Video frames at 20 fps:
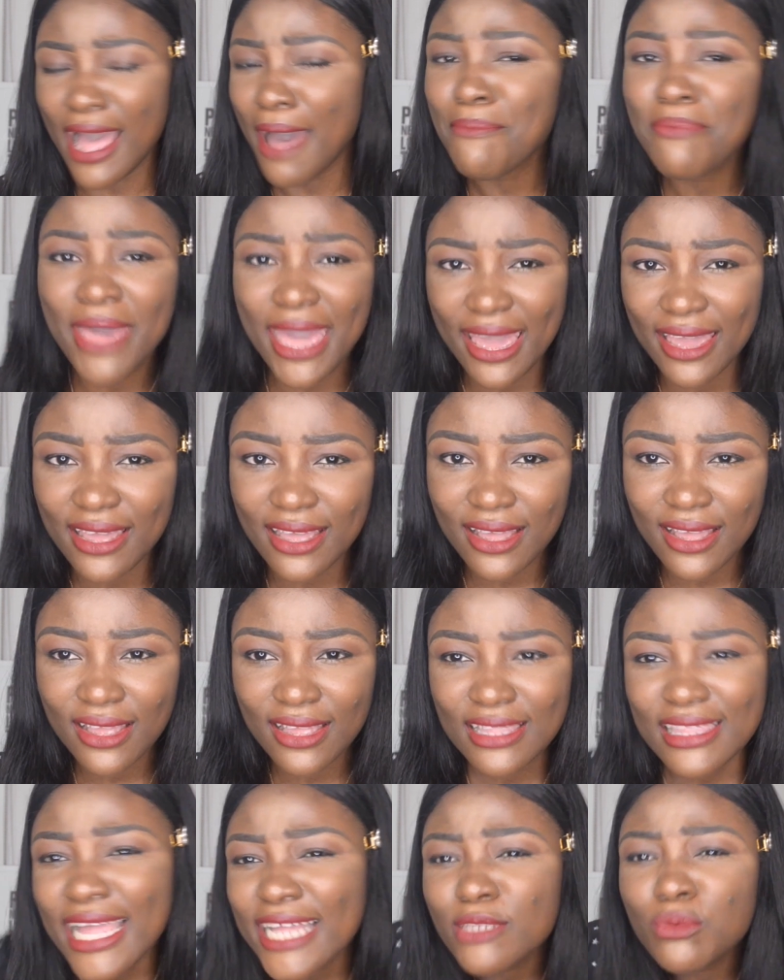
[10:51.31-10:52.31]
I beg,
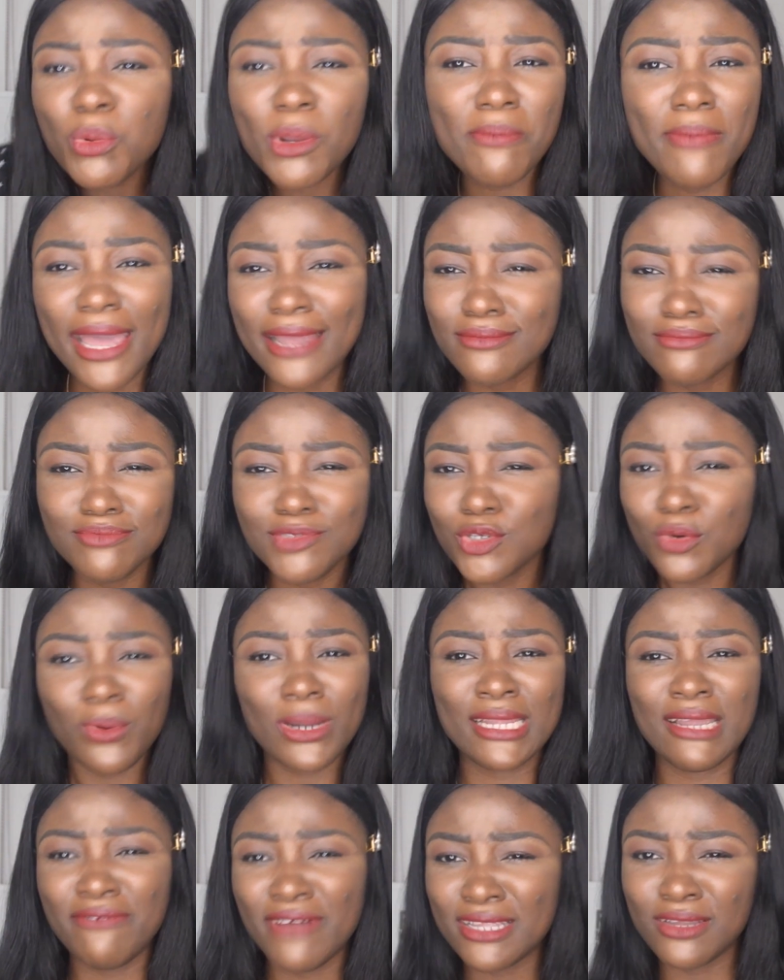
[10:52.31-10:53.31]
let women do
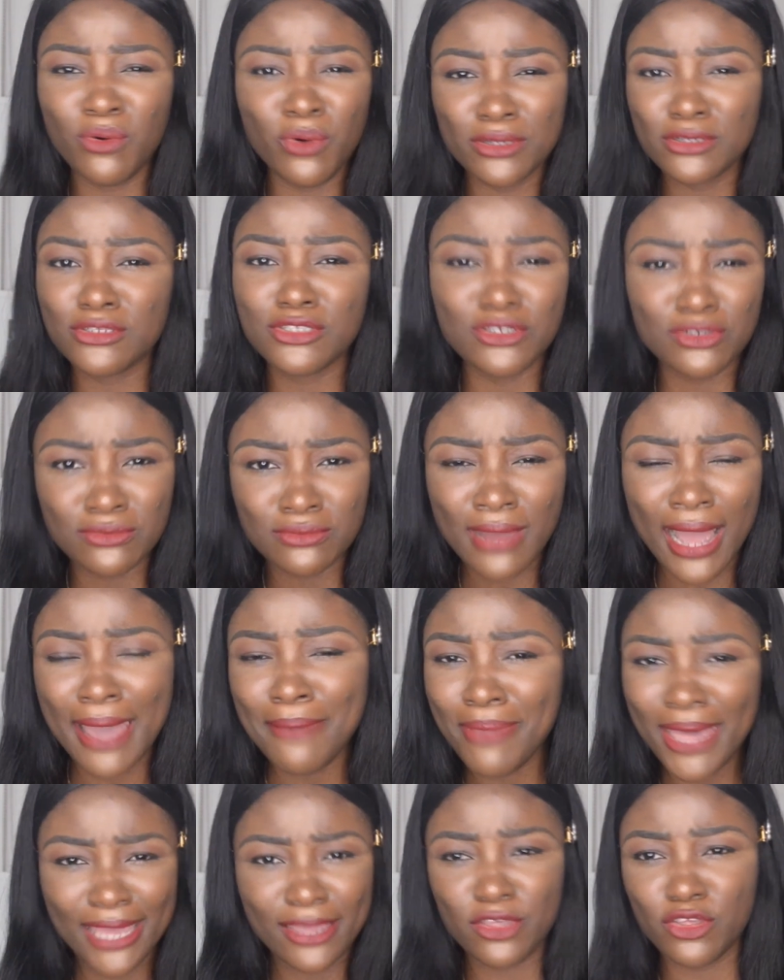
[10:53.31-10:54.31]
whatever they want to do. I
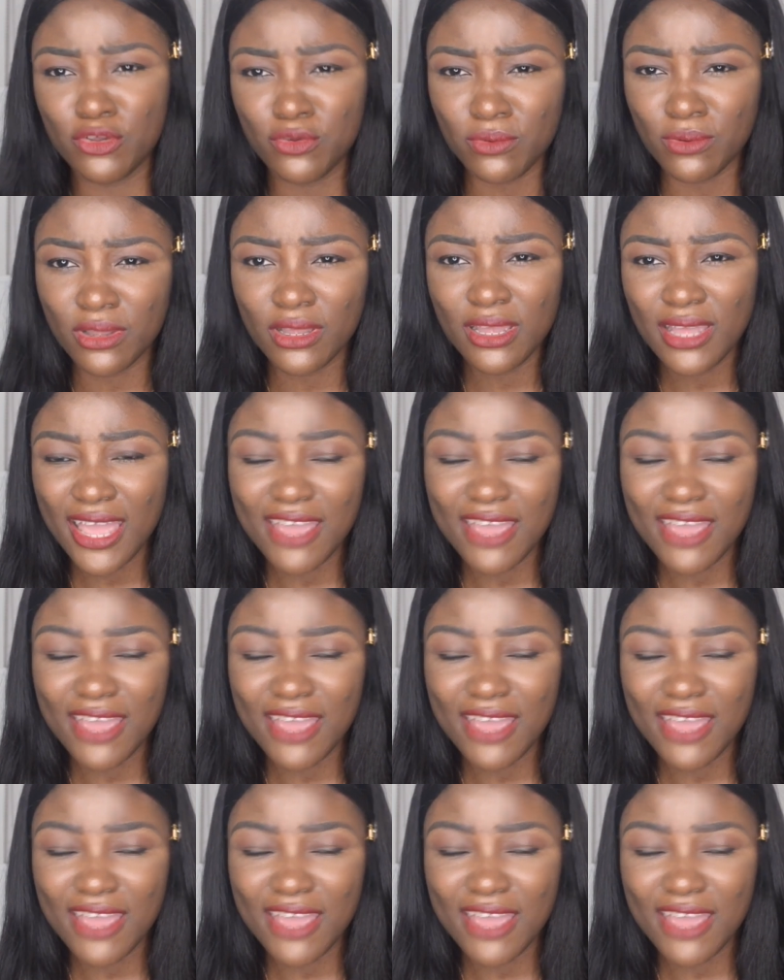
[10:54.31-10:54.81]
beg you.